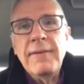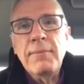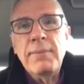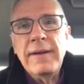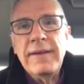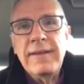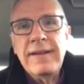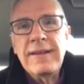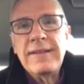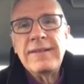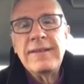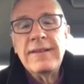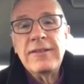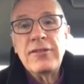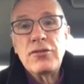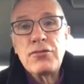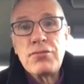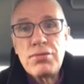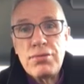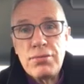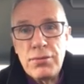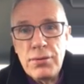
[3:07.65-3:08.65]
but this
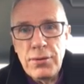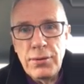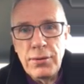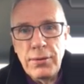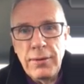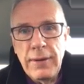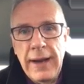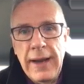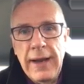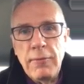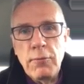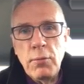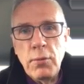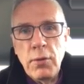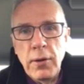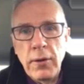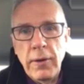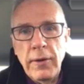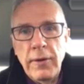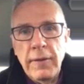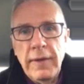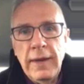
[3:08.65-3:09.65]
is true and
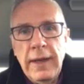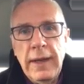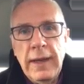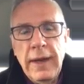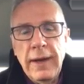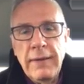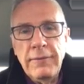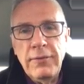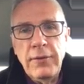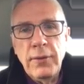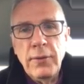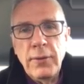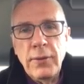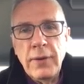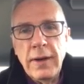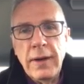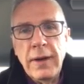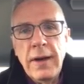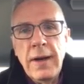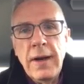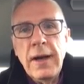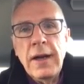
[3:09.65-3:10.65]
worthy of
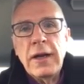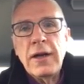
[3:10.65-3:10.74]
your